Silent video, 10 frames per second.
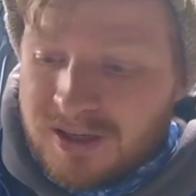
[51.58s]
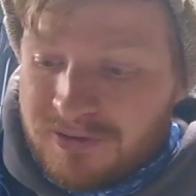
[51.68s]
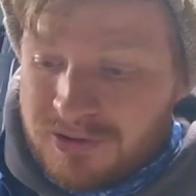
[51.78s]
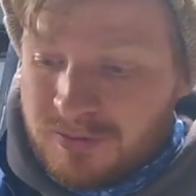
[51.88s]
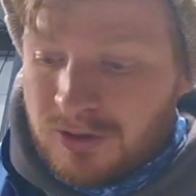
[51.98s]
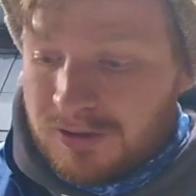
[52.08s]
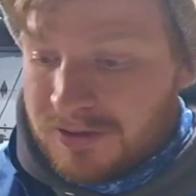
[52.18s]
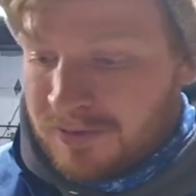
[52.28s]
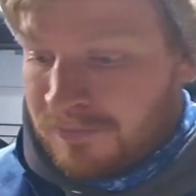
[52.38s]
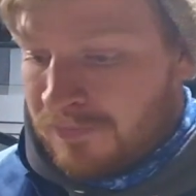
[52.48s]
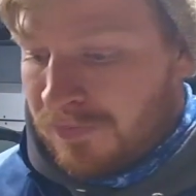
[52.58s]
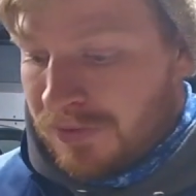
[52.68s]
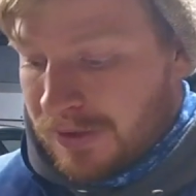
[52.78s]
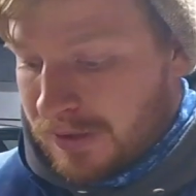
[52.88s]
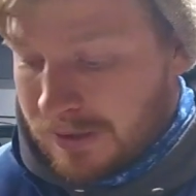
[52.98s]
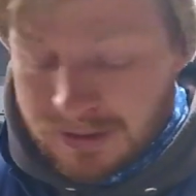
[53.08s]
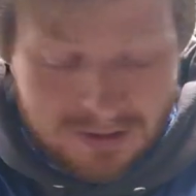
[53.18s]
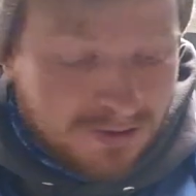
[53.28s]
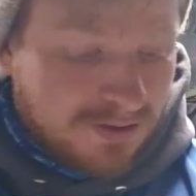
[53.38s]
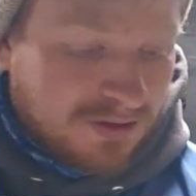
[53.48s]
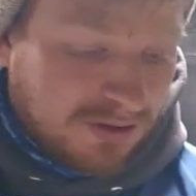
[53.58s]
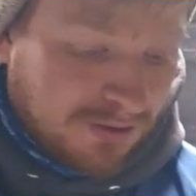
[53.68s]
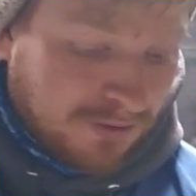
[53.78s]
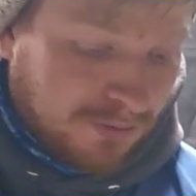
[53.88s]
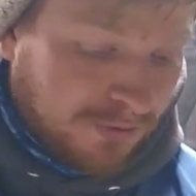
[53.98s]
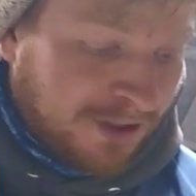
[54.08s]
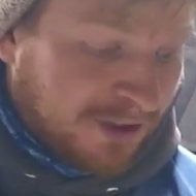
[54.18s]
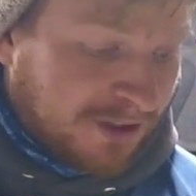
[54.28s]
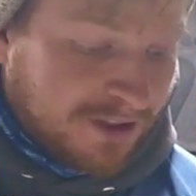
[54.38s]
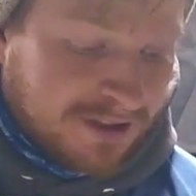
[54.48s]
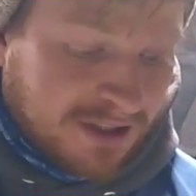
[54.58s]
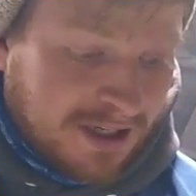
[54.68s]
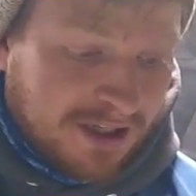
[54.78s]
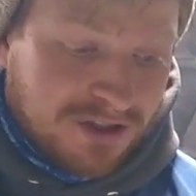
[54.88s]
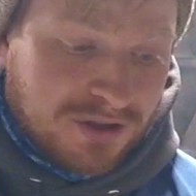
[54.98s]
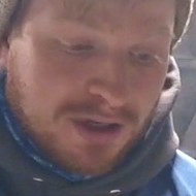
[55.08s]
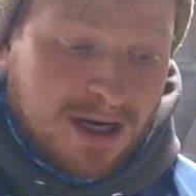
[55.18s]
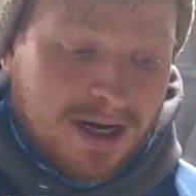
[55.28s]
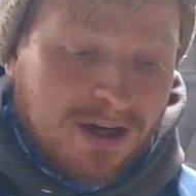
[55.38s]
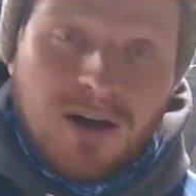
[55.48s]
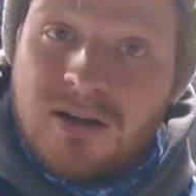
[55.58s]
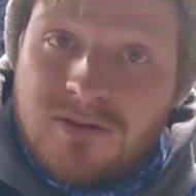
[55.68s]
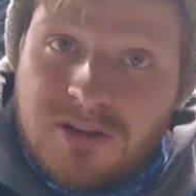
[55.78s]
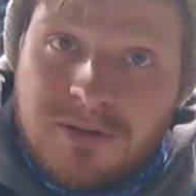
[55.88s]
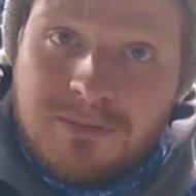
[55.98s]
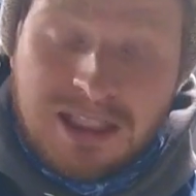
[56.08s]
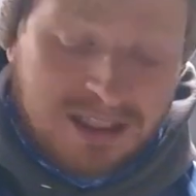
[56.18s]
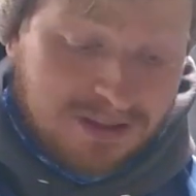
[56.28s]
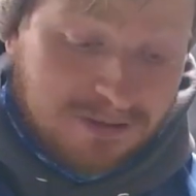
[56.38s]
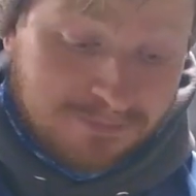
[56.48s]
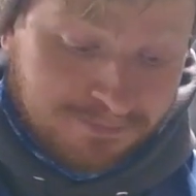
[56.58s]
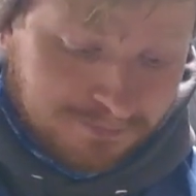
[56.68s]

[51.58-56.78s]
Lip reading: off those bolts. So we are going to kind of try all of them, and